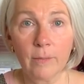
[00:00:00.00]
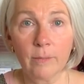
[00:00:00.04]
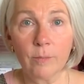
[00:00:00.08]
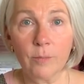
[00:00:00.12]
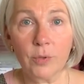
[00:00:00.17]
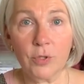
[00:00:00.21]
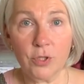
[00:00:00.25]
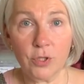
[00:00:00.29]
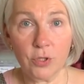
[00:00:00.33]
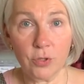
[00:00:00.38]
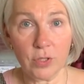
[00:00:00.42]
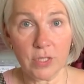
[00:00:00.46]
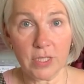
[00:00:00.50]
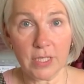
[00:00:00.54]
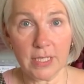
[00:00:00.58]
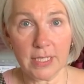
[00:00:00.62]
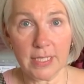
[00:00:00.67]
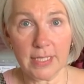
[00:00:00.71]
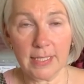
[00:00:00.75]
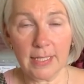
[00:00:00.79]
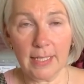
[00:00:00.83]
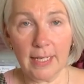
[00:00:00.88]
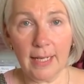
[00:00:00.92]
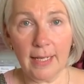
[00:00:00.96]

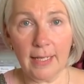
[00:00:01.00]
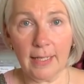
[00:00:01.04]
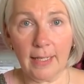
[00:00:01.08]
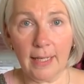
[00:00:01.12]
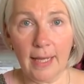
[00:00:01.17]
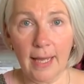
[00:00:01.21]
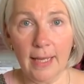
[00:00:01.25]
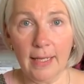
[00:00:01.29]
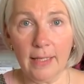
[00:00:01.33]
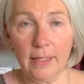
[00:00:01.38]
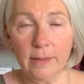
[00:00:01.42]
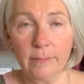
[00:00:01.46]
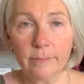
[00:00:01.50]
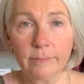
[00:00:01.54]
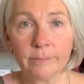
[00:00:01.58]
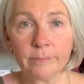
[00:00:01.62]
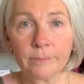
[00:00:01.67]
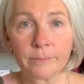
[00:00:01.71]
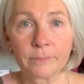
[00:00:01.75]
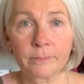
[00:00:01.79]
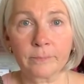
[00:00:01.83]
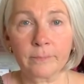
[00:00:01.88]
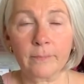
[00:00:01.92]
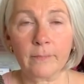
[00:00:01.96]
produces the Layercake,
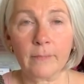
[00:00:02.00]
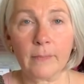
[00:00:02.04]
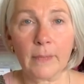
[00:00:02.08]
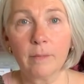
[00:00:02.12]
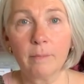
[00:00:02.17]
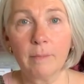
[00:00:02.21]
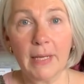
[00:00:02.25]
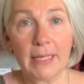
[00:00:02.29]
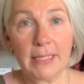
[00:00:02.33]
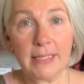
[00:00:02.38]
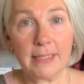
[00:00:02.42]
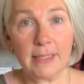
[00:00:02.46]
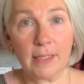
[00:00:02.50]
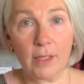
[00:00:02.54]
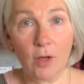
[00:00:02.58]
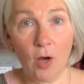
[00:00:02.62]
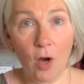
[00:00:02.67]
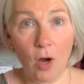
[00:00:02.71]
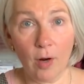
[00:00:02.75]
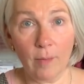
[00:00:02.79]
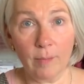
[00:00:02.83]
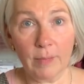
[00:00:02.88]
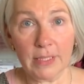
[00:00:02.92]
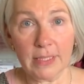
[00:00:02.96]
makes the
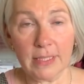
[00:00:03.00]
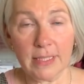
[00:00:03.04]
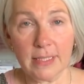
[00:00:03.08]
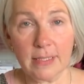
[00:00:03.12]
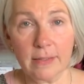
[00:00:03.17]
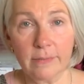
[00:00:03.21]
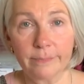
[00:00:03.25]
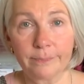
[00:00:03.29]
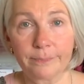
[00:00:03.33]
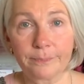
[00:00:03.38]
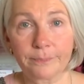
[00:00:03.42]
garments.